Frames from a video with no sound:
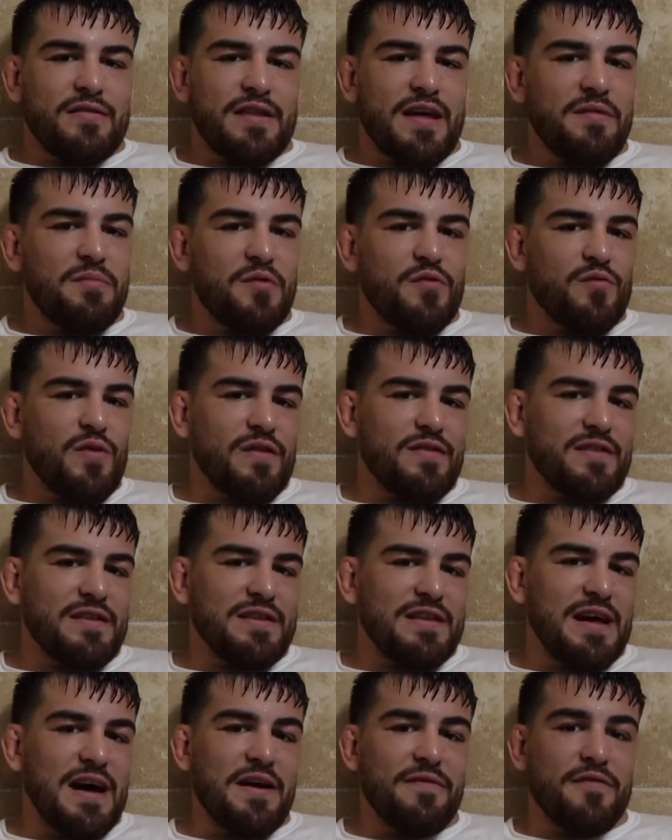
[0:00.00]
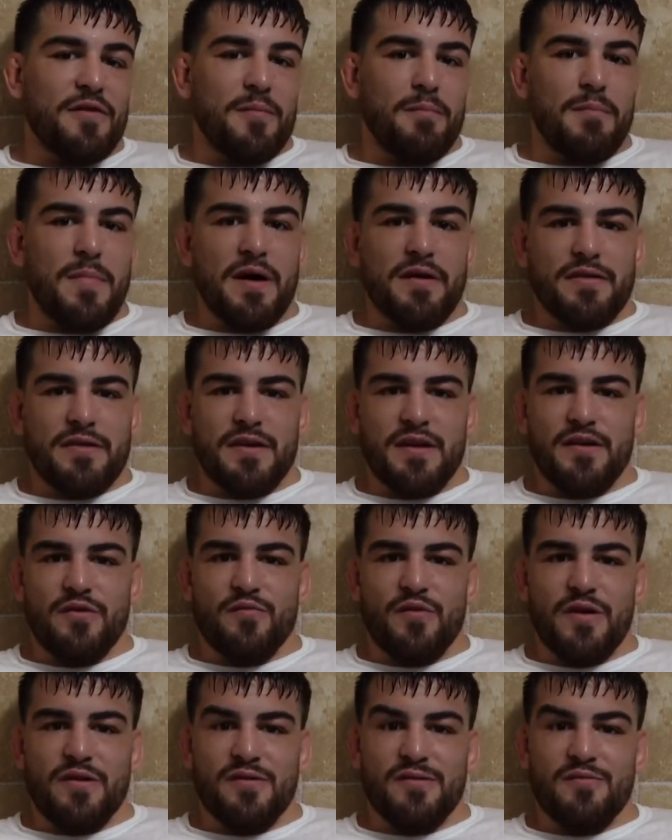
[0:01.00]
they've been wrestling live for a month, getting
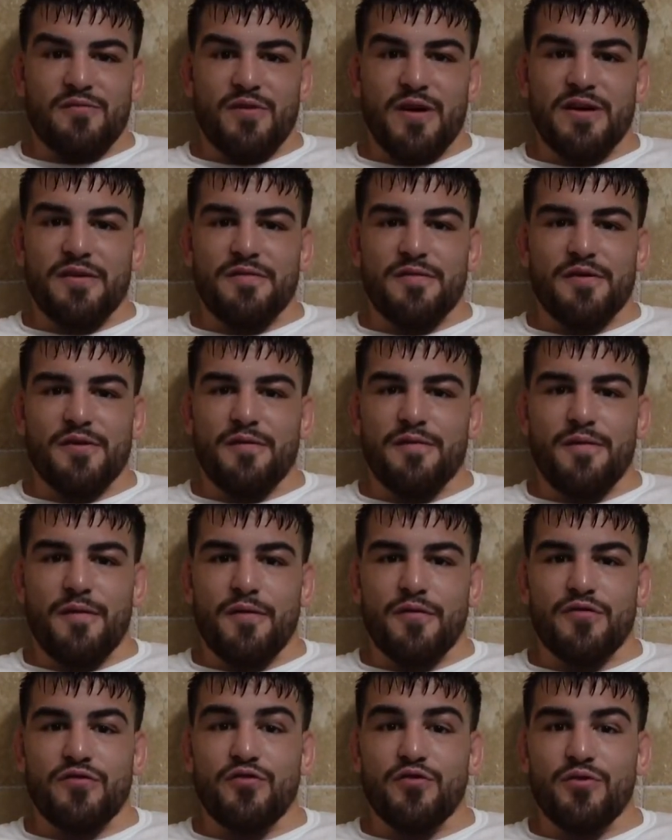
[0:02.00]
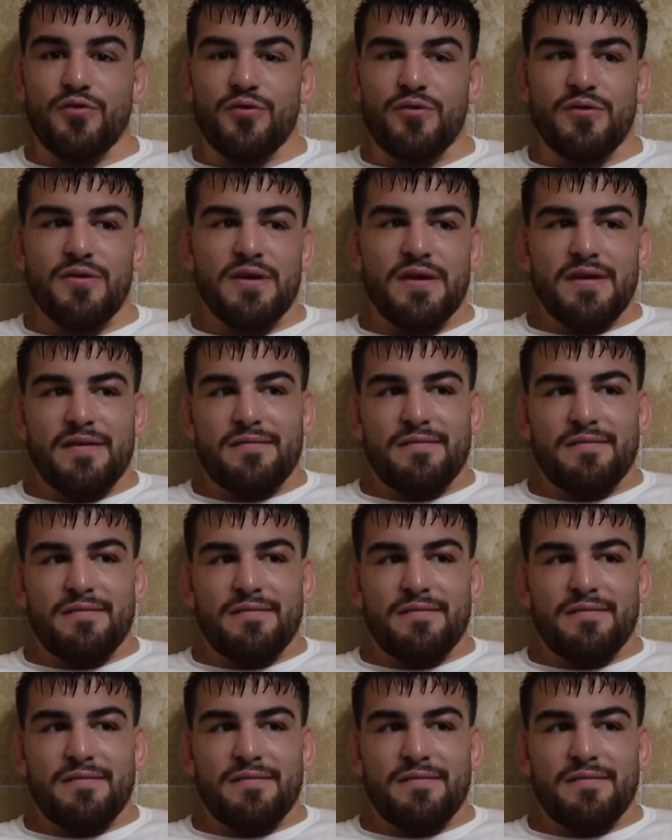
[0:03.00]
ready for their first duel.